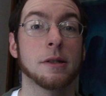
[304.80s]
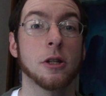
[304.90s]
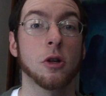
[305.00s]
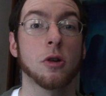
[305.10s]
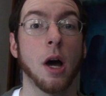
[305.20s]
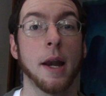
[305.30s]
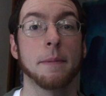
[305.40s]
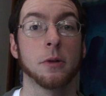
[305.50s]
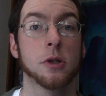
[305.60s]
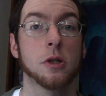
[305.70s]
you're not
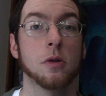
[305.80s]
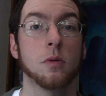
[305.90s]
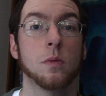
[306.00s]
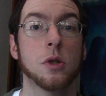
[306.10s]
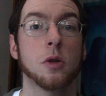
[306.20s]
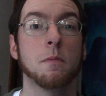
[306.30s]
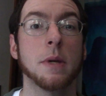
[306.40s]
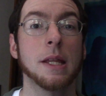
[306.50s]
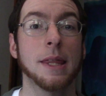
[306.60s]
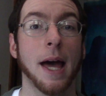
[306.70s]
able to
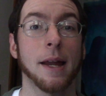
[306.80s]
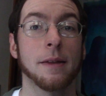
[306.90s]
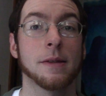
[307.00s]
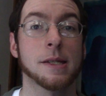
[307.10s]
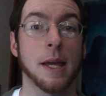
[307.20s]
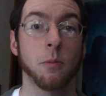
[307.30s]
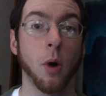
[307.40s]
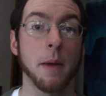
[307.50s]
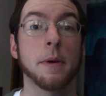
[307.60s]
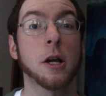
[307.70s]
meet that in the same
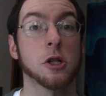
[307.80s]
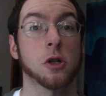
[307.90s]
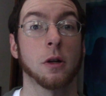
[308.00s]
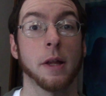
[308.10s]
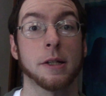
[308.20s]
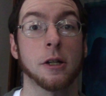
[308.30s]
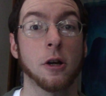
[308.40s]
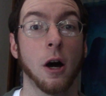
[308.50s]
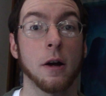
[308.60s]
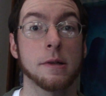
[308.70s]
way because you're collecting
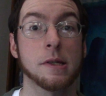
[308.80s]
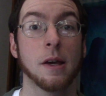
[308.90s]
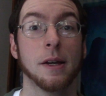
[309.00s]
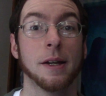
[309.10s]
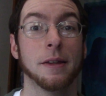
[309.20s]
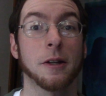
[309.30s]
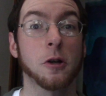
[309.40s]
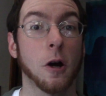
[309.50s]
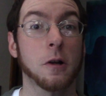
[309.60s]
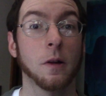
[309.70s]
cards, then
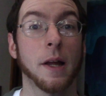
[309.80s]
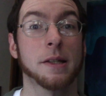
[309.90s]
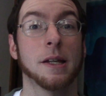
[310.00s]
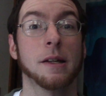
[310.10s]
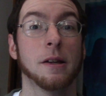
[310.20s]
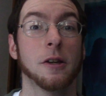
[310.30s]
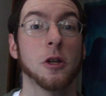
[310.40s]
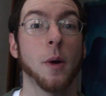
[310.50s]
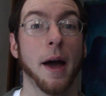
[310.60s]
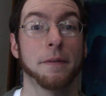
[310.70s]
card collecting,
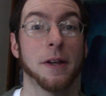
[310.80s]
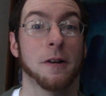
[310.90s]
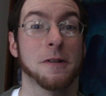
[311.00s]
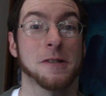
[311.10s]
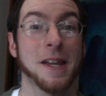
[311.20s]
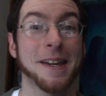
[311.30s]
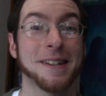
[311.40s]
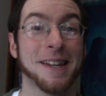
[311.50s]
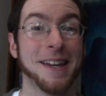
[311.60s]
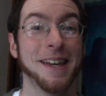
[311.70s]
you have to
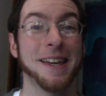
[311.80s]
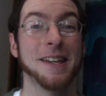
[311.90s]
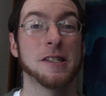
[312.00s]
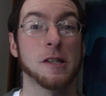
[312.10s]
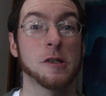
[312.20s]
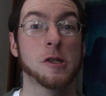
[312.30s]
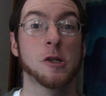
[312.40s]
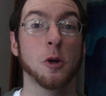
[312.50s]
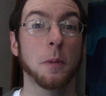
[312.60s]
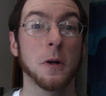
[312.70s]
understand, is
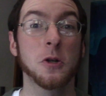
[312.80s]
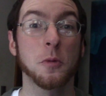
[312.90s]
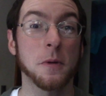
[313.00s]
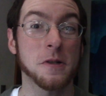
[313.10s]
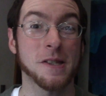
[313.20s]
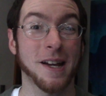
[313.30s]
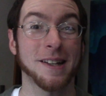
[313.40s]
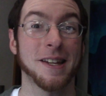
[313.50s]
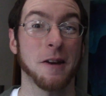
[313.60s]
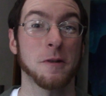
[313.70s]
super duper
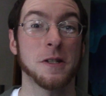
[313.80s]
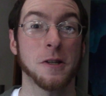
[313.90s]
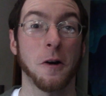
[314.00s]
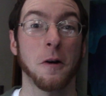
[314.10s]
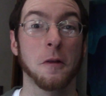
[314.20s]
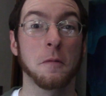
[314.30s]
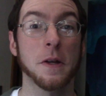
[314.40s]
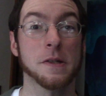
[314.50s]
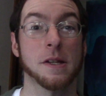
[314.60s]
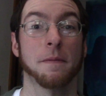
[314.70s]
secondary to all the
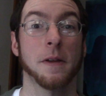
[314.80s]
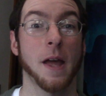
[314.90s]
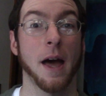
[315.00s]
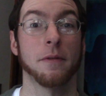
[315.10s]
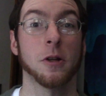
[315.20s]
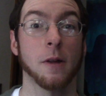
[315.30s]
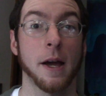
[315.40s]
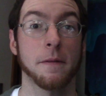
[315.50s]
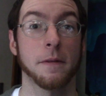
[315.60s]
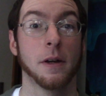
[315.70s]
real stuff that you have in your
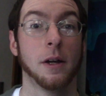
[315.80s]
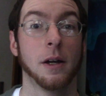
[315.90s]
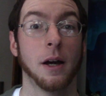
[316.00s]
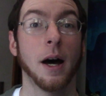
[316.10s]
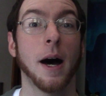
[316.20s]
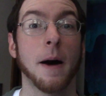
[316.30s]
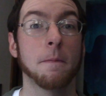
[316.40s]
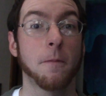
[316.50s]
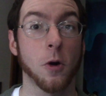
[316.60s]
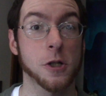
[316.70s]
life.
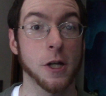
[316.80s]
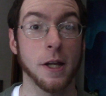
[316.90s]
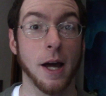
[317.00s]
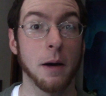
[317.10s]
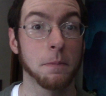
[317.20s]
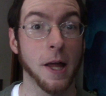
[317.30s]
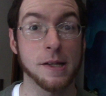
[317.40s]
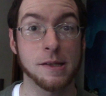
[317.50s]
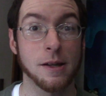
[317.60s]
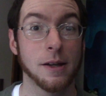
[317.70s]
I'm fortunate, I'm
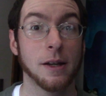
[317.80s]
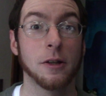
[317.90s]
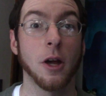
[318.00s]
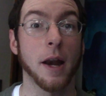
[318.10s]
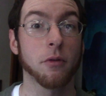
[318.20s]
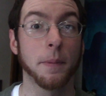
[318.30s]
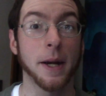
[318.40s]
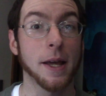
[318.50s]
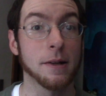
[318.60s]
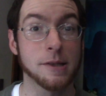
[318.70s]
blessed, not
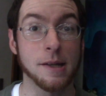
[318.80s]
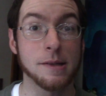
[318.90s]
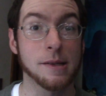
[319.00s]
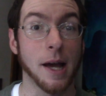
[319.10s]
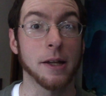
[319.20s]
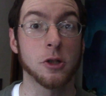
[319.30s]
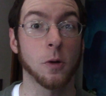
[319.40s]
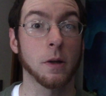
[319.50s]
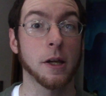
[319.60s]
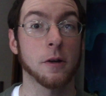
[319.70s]
everybody else is, I
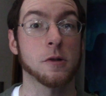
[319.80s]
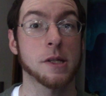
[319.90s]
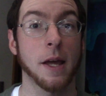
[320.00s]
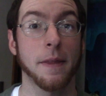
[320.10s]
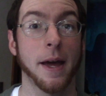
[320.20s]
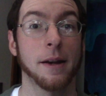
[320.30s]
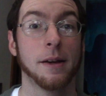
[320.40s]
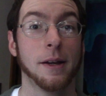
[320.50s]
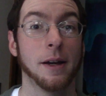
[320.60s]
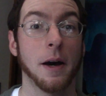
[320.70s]
totally understand that,
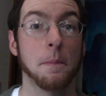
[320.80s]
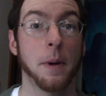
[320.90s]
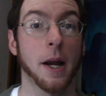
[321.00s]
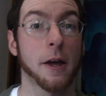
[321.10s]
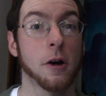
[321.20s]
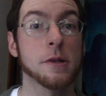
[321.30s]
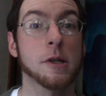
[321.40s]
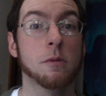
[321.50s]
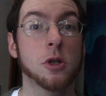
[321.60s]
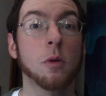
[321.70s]
but I
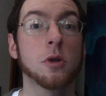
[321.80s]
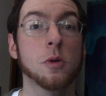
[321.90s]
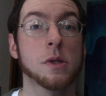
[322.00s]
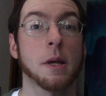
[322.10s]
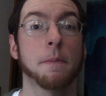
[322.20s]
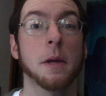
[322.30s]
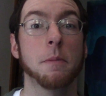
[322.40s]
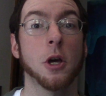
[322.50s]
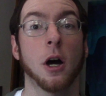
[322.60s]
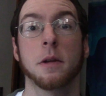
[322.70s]
also don't do something
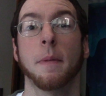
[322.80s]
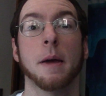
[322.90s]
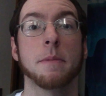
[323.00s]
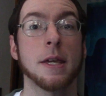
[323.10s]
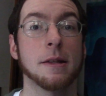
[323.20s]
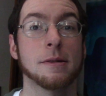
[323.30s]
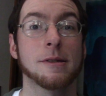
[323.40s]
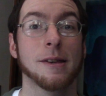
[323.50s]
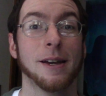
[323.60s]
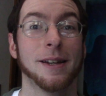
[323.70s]
beyond my
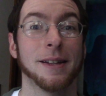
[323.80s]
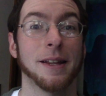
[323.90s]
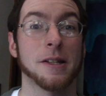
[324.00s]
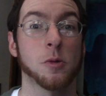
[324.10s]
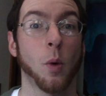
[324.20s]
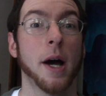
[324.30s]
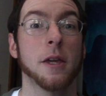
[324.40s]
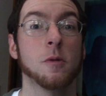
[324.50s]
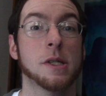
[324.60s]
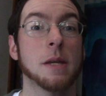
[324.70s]
means. That's why
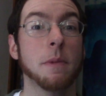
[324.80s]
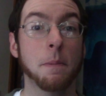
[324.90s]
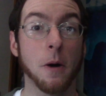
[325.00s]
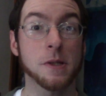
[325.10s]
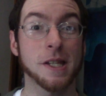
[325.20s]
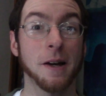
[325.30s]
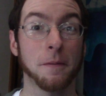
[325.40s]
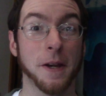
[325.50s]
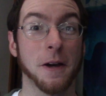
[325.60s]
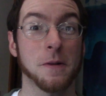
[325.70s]
you see me post sale
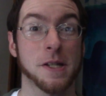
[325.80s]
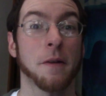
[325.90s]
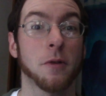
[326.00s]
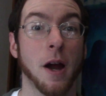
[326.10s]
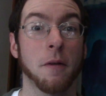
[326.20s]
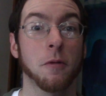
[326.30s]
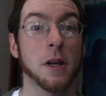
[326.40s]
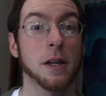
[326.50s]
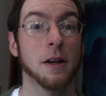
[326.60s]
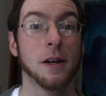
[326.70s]
videos after
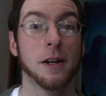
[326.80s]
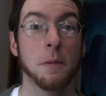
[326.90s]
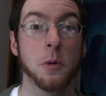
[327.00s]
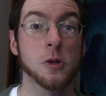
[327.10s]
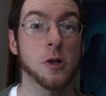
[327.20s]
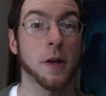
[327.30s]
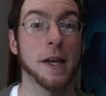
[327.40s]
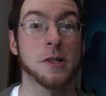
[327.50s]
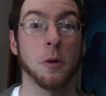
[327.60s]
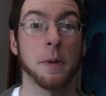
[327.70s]
every booster
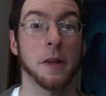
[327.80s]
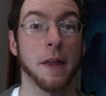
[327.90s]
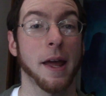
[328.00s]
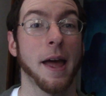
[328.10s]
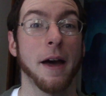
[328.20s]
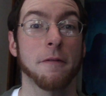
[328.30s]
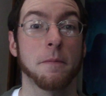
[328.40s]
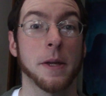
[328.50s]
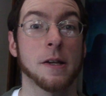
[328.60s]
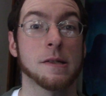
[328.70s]
case opening that I have,
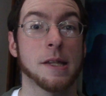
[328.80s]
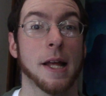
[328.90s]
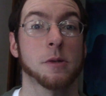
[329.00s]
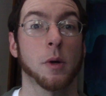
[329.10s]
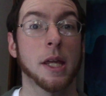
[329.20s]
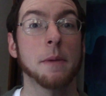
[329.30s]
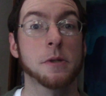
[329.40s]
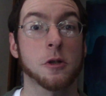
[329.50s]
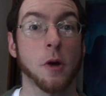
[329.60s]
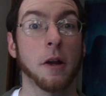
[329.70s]
because that's what keeps
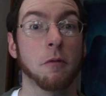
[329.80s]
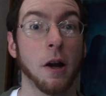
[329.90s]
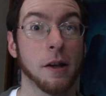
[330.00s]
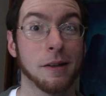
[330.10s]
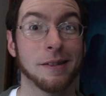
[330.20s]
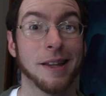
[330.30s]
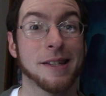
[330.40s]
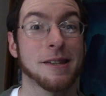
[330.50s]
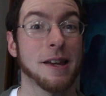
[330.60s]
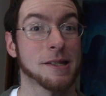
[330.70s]
the train running.
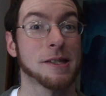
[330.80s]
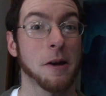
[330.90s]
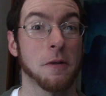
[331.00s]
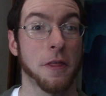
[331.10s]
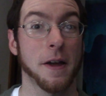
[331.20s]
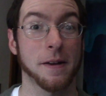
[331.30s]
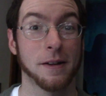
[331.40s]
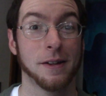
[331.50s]
That's a necessary thing.